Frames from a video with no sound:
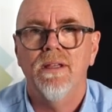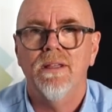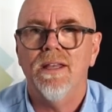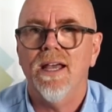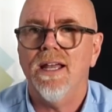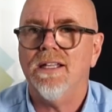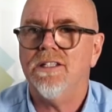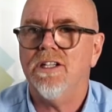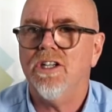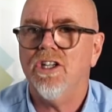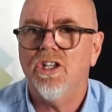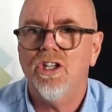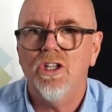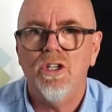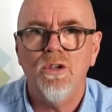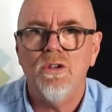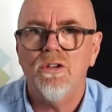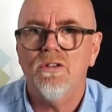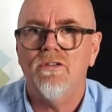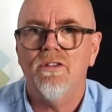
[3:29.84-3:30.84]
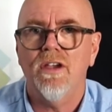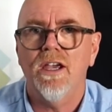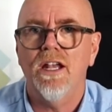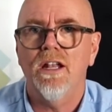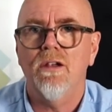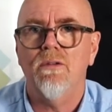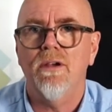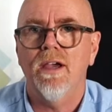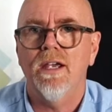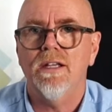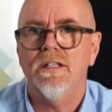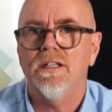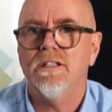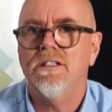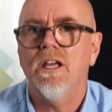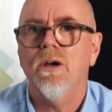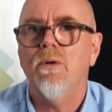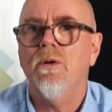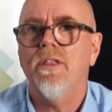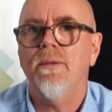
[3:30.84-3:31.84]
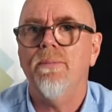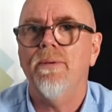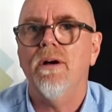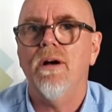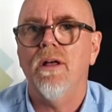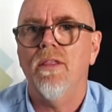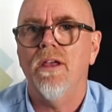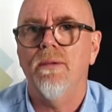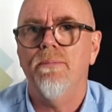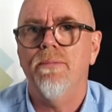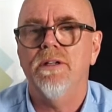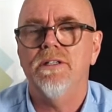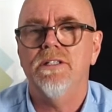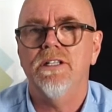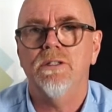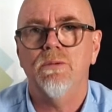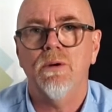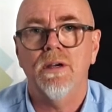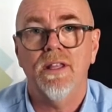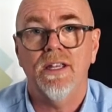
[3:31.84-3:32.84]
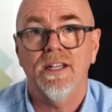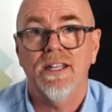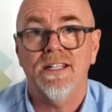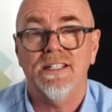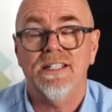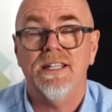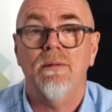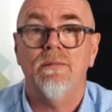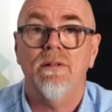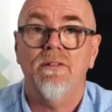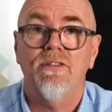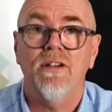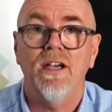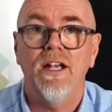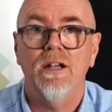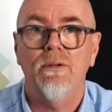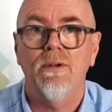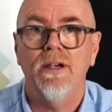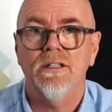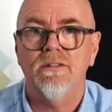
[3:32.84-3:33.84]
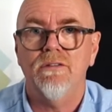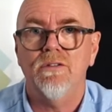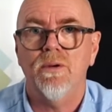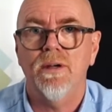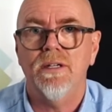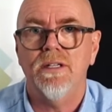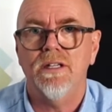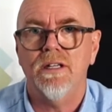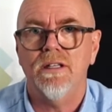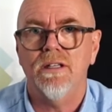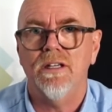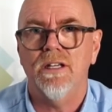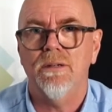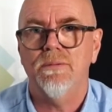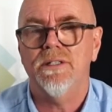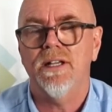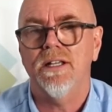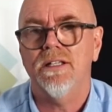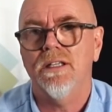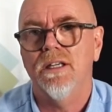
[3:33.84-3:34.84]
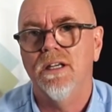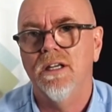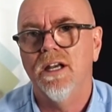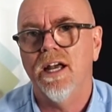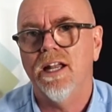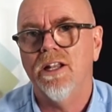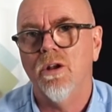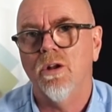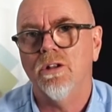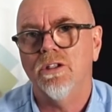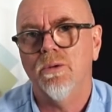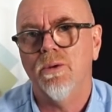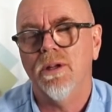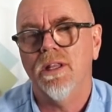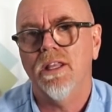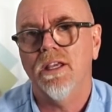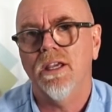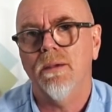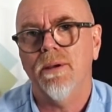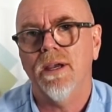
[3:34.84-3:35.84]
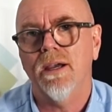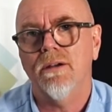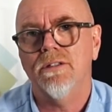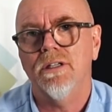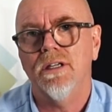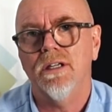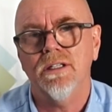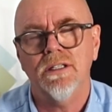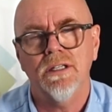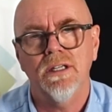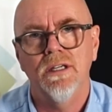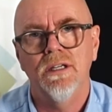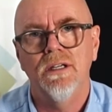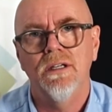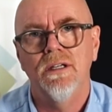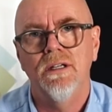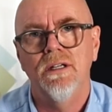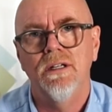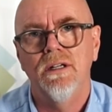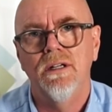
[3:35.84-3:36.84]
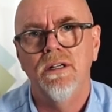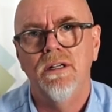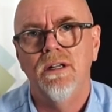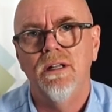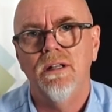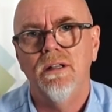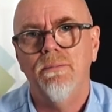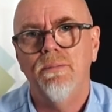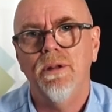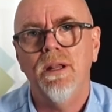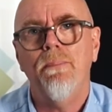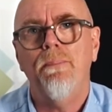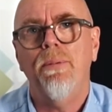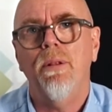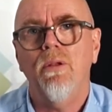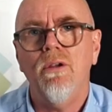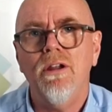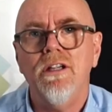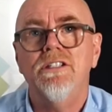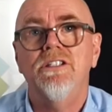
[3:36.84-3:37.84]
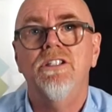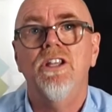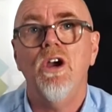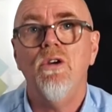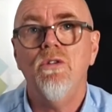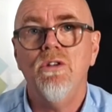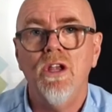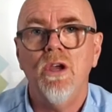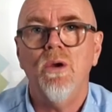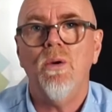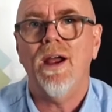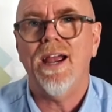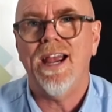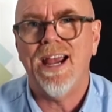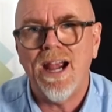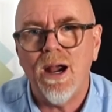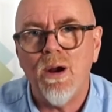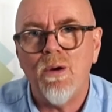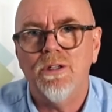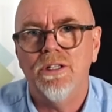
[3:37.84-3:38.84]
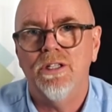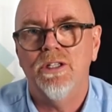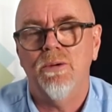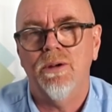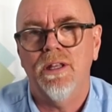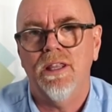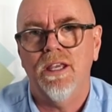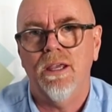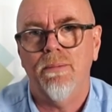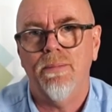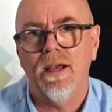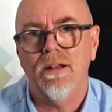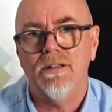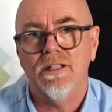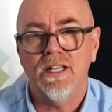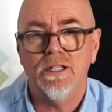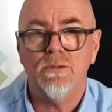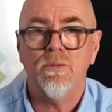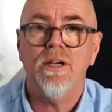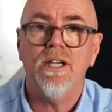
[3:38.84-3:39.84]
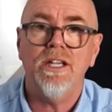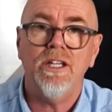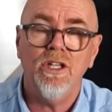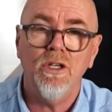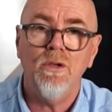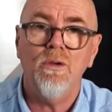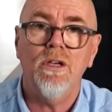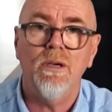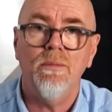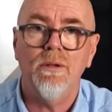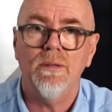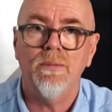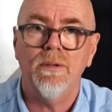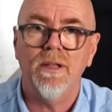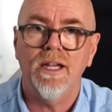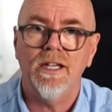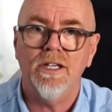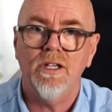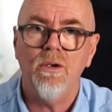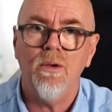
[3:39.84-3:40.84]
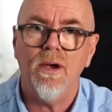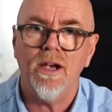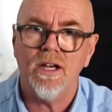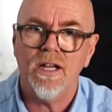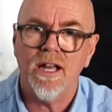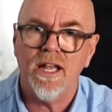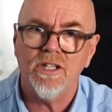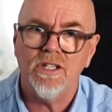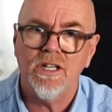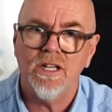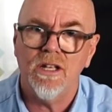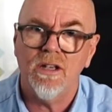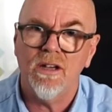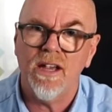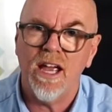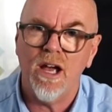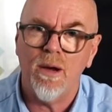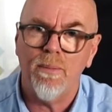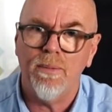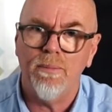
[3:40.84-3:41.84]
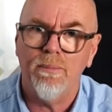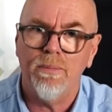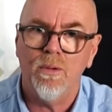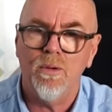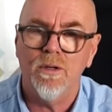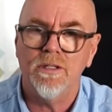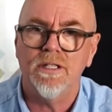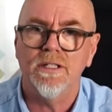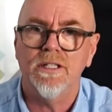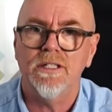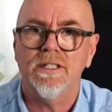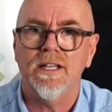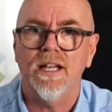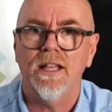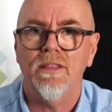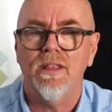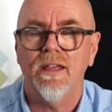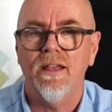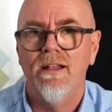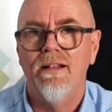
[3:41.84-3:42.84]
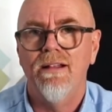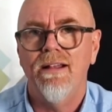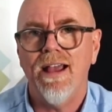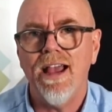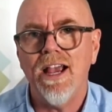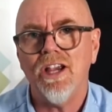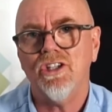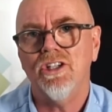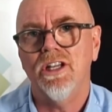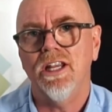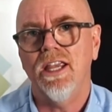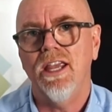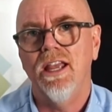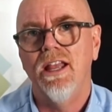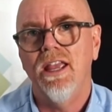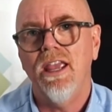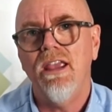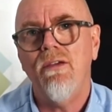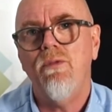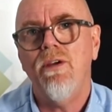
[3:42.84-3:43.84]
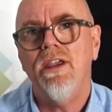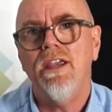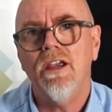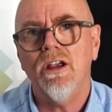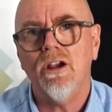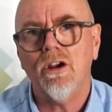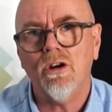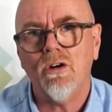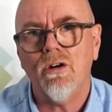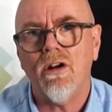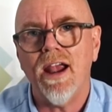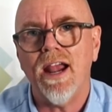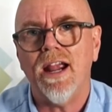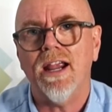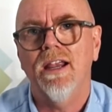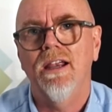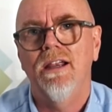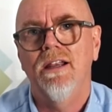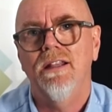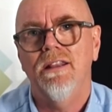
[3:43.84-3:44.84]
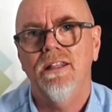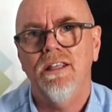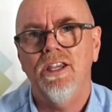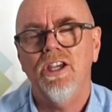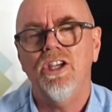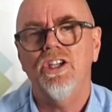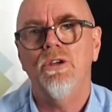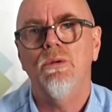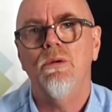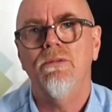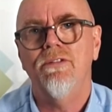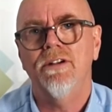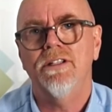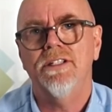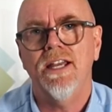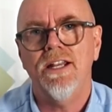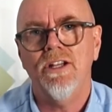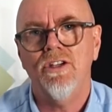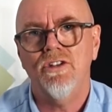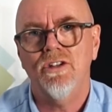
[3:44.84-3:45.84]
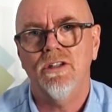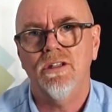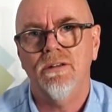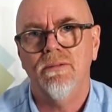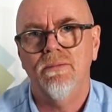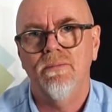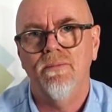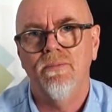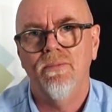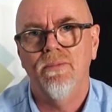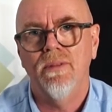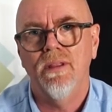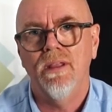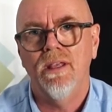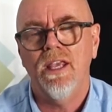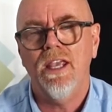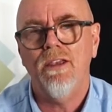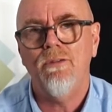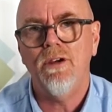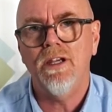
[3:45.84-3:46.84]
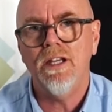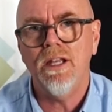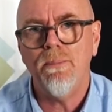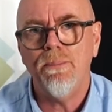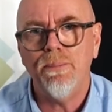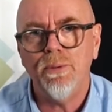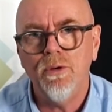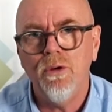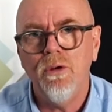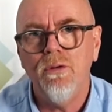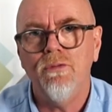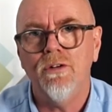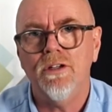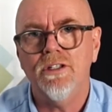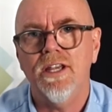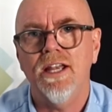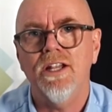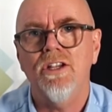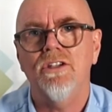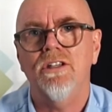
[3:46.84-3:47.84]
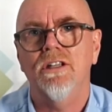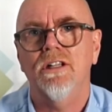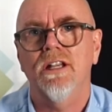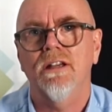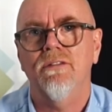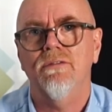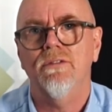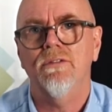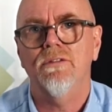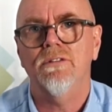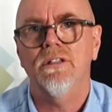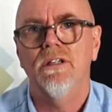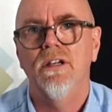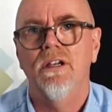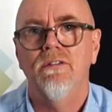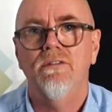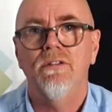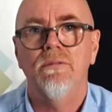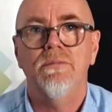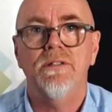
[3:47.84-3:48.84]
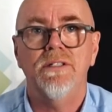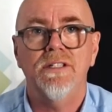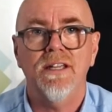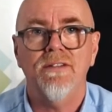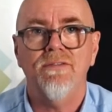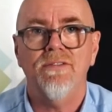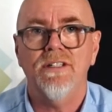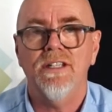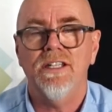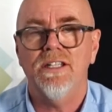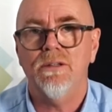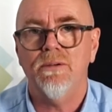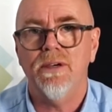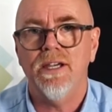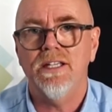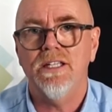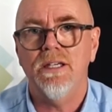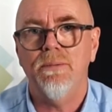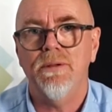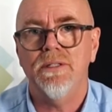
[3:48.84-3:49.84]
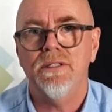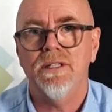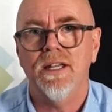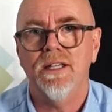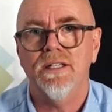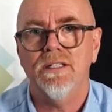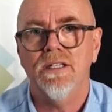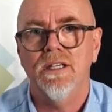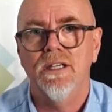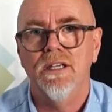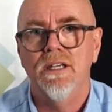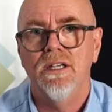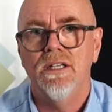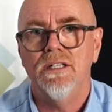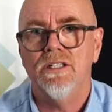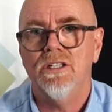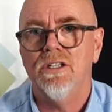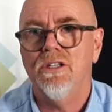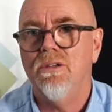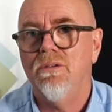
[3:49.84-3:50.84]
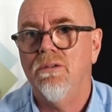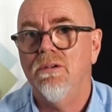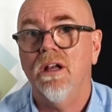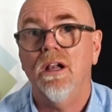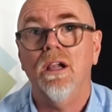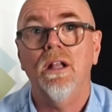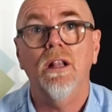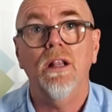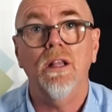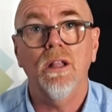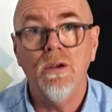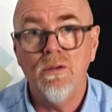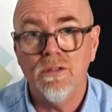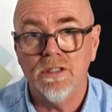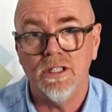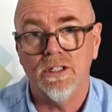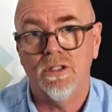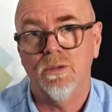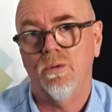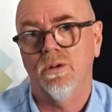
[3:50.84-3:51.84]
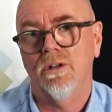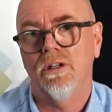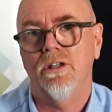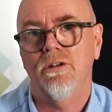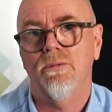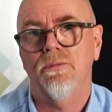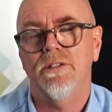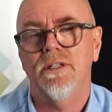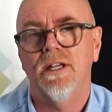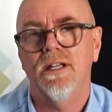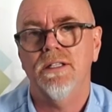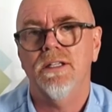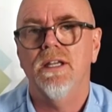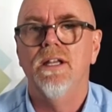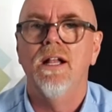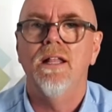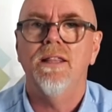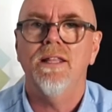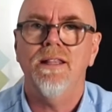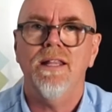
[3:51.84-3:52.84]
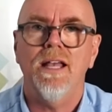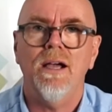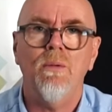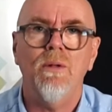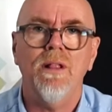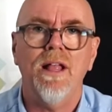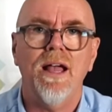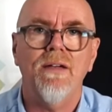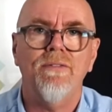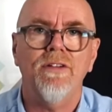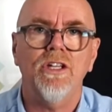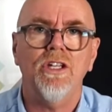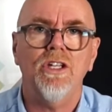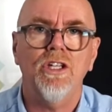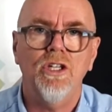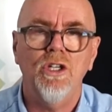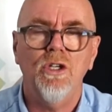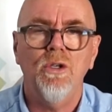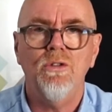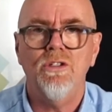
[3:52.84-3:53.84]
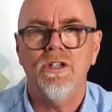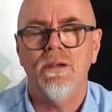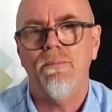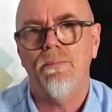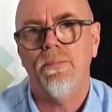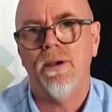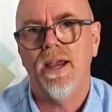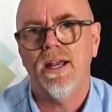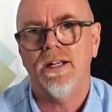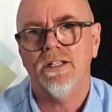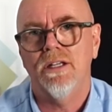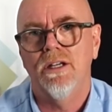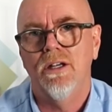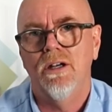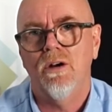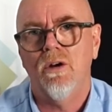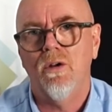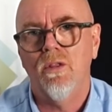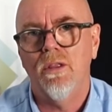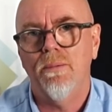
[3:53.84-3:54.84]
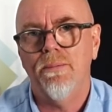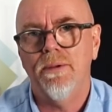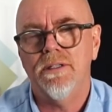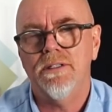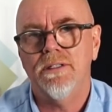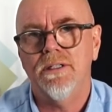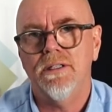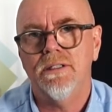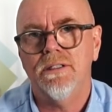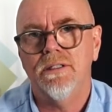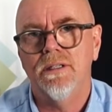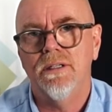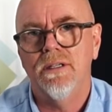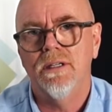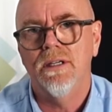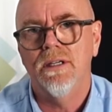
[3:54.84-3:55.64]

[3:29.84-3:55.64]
That's a huge failure rate. There's no other part of their business where they'd accept a failure rate of 20 to 30% and not do anything about it. But employers don't know how to do anything about it. That's where you come into play. You can actually help employers understand that actually, if we can crack the issue of retention, if we can improve retention levels from 70 to 80% to closer to 100%, then that will have a huge impact on the business.